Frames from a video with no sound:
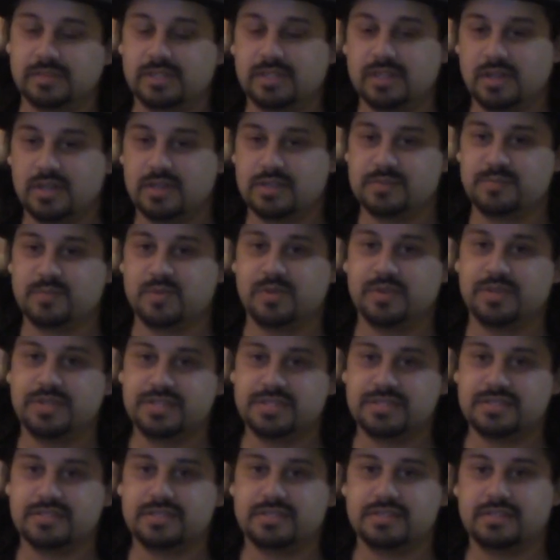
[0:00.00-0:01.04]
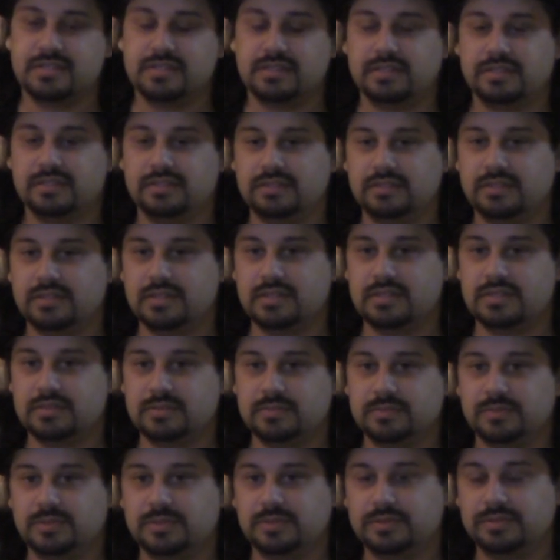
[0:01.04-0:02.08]

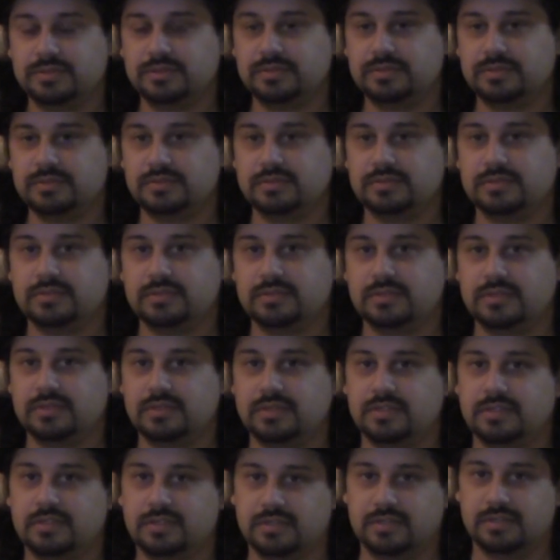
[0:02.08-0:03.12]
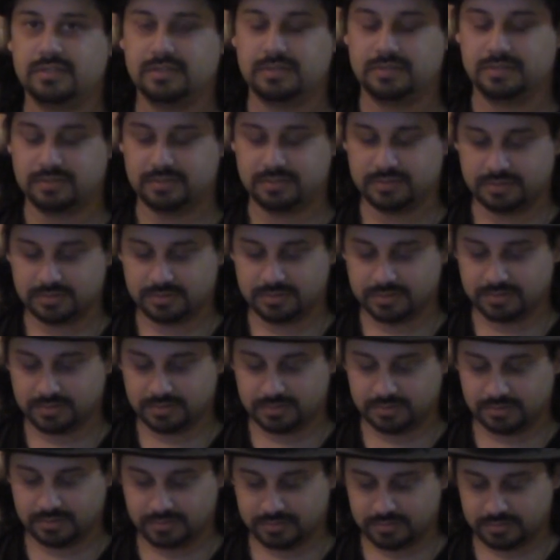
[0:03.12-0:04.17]

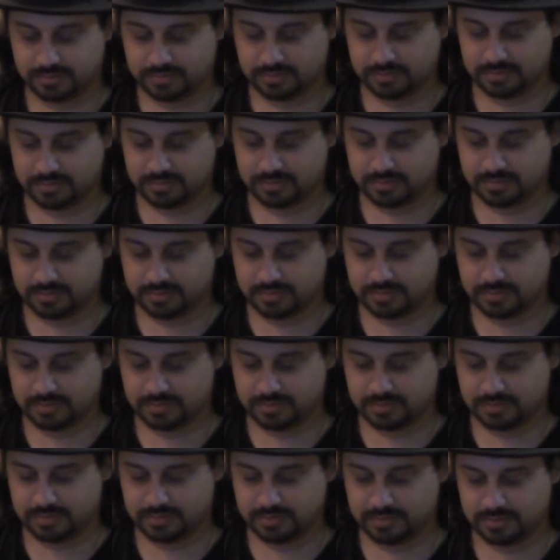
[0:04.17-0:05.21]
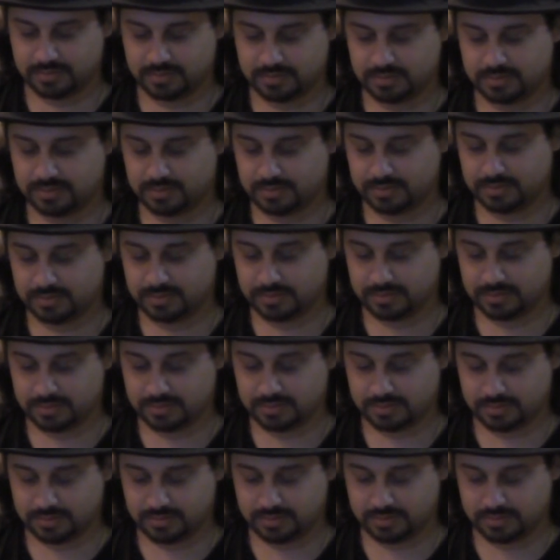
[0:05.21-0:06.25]

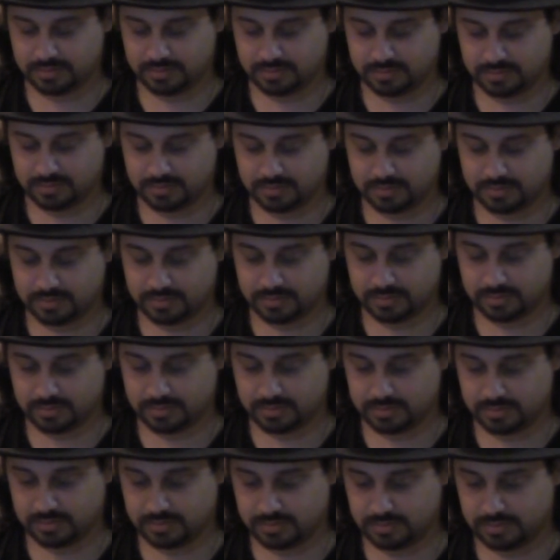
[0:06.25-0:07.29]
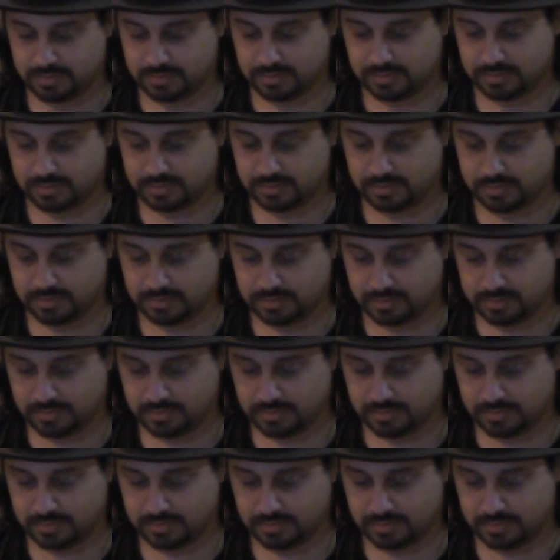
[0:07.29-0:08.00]
(not speaking)